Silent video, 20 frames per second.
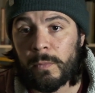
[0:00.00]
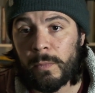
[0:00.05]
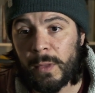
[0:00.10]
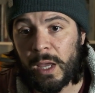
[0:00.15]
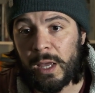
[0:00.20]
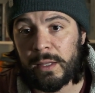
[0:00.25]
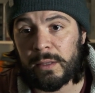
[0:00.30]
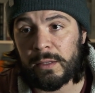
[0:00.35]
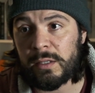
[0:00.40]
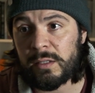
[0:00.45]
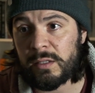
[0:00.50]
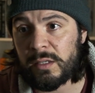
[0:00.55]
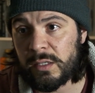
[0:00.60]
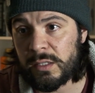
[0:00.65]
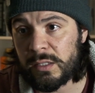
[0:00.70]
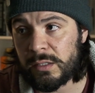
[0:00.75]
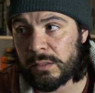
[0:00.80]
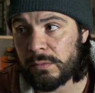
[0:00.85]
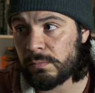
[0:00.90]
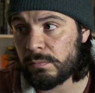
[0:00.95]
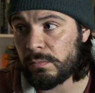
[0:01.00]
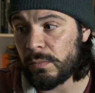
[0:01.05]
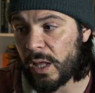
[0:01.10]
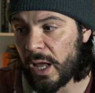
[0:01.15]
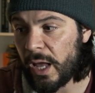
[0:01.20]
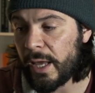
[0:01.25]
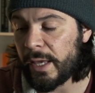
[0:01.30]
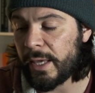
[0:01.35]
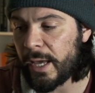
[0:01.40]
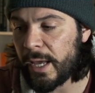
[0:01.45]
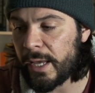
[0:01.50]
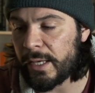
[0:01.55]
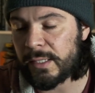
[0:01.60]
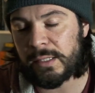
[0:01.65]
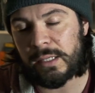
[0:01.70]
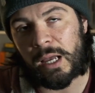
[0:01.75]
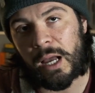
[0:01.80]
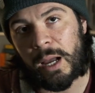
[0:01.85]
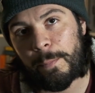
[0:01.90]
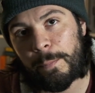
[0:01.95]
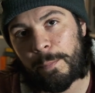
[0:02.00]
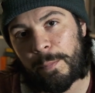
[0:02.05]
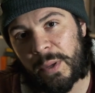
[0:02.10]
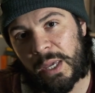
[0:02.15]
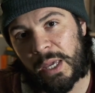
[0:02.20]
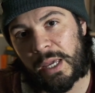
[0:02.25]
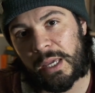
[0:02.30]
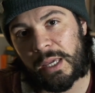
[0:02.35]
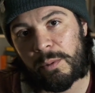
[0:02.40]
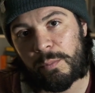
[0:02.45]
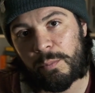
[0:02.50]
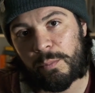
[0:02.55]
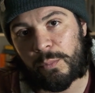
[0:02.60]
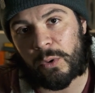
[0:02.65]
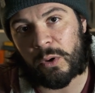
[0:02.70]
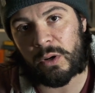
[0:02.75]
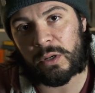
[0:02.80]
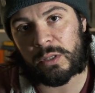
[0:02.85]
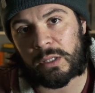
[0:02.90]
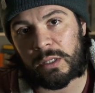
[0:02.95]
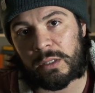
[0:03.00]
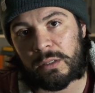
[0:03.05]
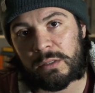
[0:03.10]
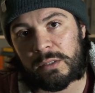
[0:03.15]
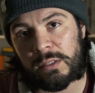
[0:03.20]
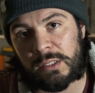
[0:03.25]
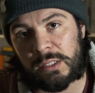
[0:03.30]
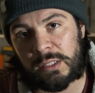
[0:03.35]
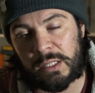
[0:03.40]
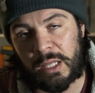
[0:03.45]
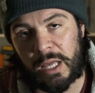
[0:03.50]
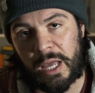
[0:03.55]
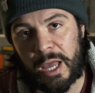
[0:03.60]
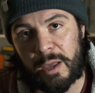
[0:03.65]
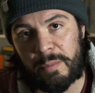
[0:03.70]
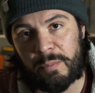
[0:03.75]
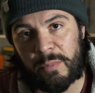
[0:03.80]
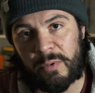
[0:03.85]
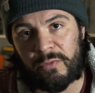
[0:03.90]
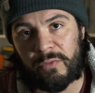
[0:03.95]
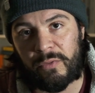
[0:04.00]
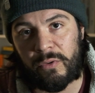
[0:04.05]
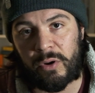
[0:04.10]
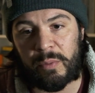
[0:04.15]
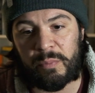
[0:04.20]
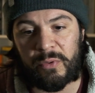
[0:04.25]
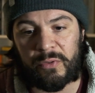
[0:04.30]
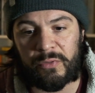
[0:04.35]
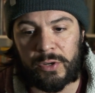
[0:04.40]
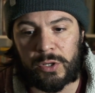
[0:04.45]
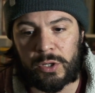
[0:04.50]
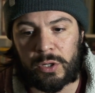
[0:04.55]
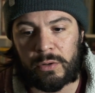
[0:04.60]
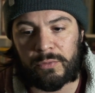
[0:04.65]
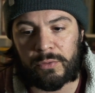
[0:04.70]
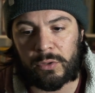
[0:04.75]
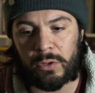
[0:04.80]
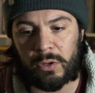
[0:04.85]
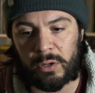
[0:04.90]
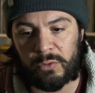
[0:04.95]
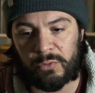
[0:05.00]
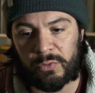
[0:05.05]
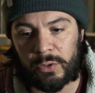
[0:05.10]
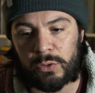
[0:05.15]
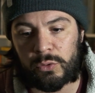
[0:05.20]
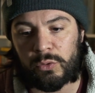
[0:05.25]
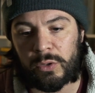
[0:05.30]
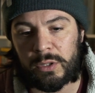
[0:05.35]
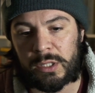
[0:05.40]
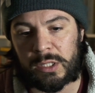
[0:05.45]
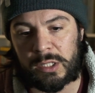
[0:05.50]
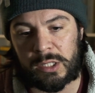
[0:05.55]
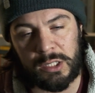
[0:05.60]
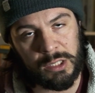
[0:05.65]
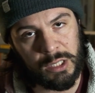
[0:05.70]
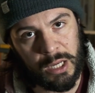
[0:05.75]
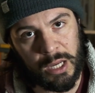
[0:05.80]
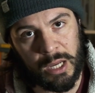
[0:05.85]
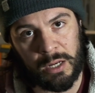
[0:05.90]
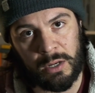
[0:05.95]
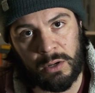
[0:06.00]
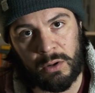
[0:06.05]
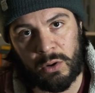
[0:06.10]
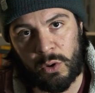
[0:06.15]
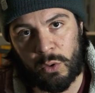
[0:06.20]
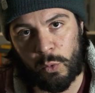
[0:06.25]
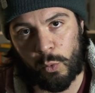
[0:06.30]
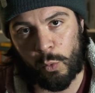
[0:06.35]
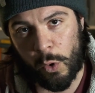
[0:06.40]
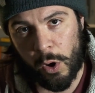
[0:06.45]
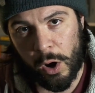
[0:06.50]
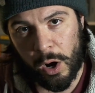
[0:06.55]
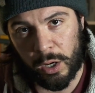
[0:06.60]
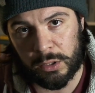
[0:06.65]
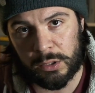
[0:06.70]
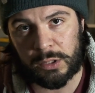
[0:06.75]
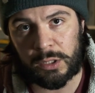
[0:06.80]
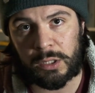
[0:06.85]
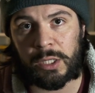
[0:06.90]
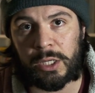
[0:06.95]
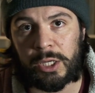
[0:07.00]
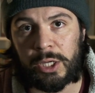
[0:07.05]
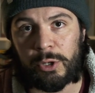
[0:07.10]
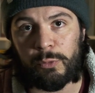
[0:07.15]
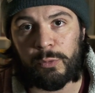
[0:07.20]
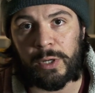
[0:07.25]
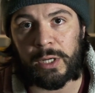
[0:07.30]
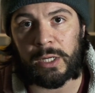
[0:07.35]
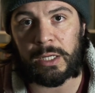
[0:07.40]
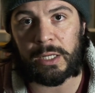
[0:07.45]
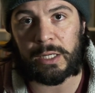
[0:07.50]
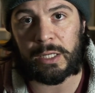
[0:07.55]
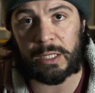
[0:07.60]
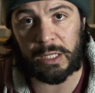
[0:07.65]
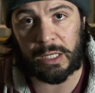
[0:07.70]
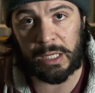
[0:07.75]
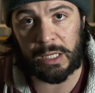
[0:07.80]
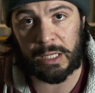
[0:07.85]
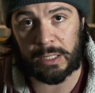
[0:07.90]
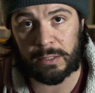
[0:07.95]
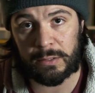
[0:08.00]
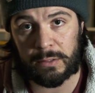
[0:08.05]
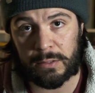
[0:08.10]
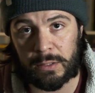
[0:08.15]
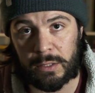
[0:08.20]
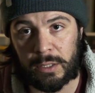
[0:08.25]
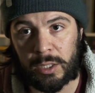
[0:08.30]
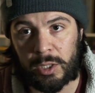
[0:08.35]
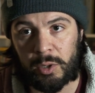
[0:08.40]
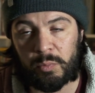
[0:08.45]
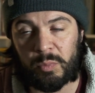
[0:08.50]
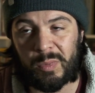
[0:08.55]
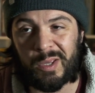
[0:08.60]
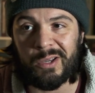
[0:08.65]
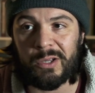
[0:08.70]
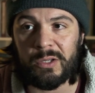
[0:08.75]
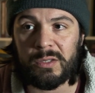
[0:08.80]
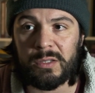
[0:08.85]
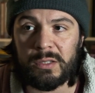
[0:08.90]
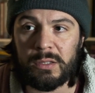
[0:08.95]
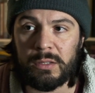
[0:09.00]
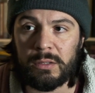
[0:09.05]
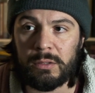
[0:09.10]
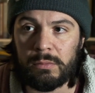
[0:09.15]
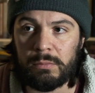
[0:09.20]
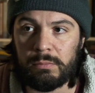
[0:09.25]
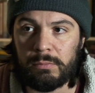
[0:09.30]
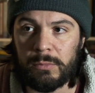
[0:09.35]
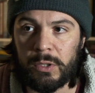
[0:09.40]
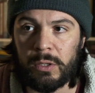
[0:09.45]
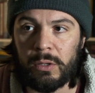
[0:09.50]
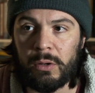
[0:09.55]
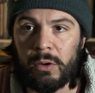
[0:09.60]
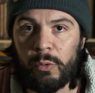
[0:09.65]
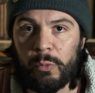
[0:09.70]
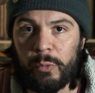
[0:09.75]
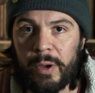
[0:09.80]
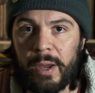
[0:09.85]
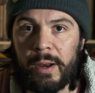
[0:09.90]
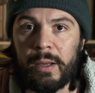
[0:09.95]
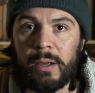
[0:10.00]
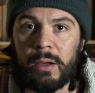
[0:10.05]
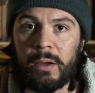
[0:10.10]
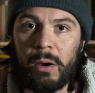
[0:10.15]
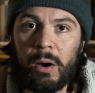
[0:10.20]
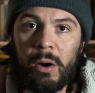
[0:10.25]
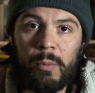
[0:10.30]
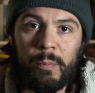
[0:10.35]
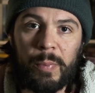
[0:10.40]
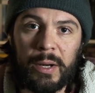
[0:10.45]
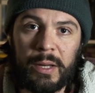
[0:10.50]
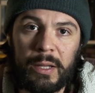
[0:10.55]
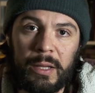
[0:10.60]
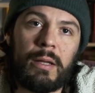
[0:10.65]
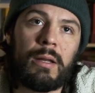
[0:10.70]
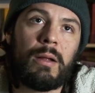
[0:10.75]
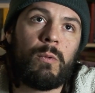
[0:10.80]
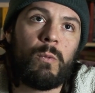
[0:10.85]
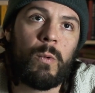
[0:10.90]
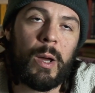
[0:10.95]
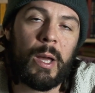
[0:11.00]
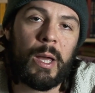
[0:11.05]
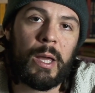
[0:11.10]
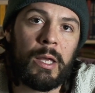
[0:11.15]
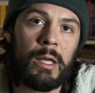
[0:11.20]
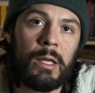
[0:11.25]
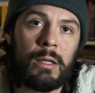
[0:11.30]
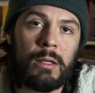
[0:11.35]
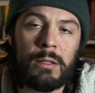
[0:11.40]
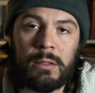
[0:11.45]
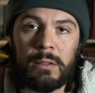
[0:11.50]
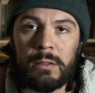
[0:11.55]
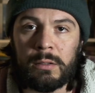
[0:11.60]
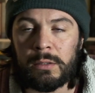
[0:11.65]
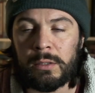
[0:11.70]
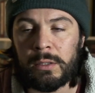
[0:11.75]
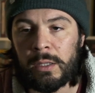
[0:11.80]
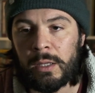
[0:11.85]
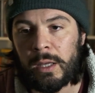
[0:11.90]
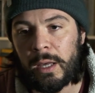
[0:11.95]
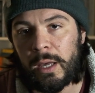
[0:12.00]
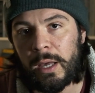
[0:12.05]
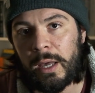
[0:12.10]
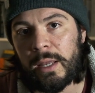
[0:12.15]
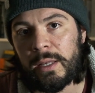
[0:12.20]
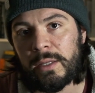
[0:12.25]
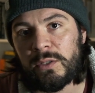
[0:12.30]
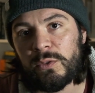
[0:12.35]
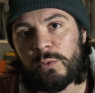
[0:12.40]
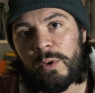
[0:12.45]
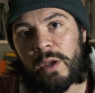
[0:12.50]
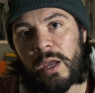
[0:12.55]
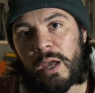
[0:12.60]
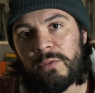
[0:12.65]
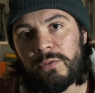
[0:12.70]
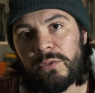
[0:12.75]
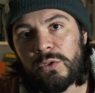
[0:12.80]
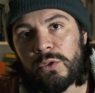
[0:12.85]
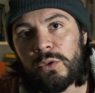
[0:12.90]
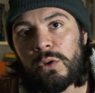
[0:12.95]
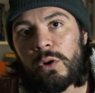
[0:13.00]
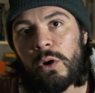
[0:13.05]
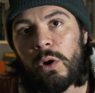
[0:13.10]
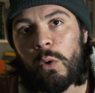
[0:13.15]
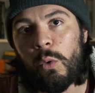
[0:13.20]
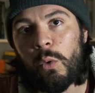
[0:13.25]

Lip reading: And this is, I guess, a big important step for a professional photographer to understand what he really needs. Because you know, we are a company in a way, and we have to know